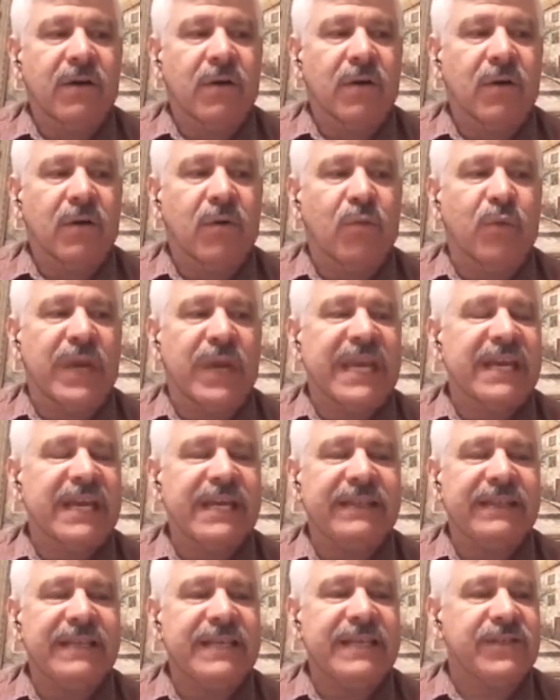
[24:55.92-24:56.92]
we
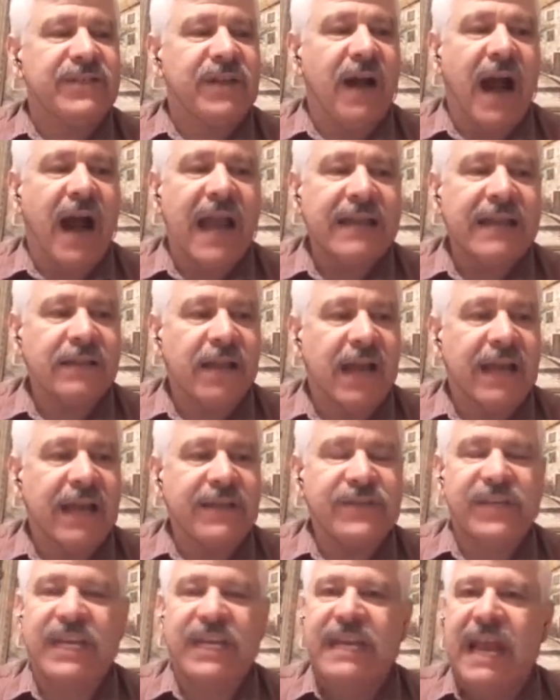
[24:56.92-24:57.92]
get these
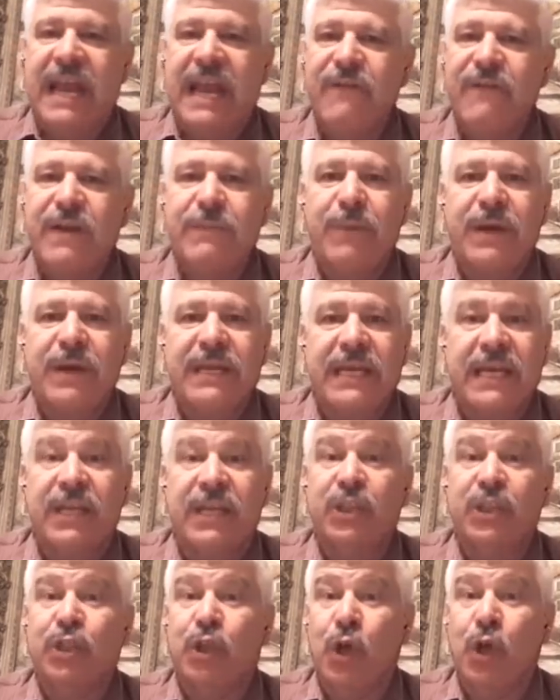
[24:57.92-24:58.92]
guidelines and everybody
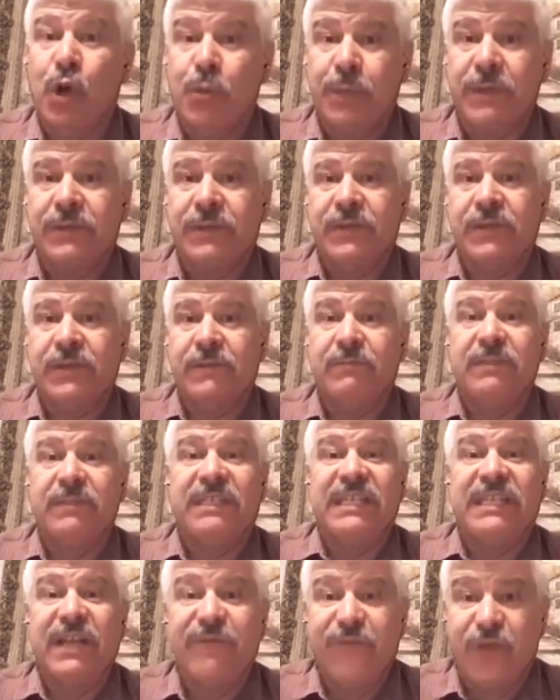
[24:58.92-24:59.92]
interprets them
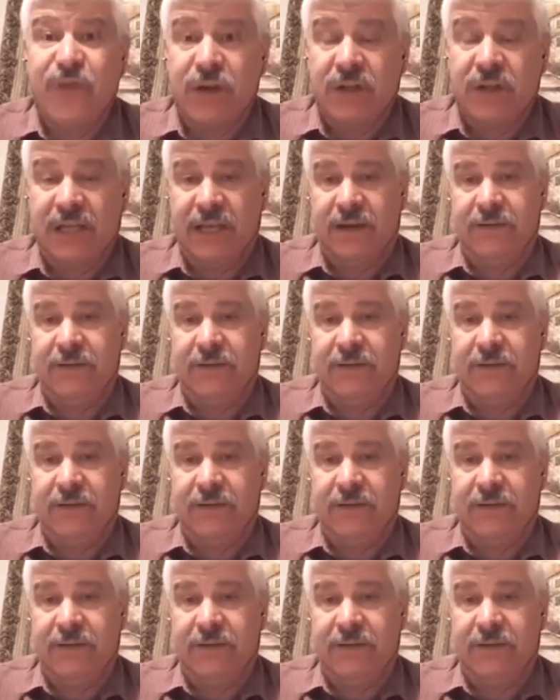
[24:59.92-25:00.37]
differently.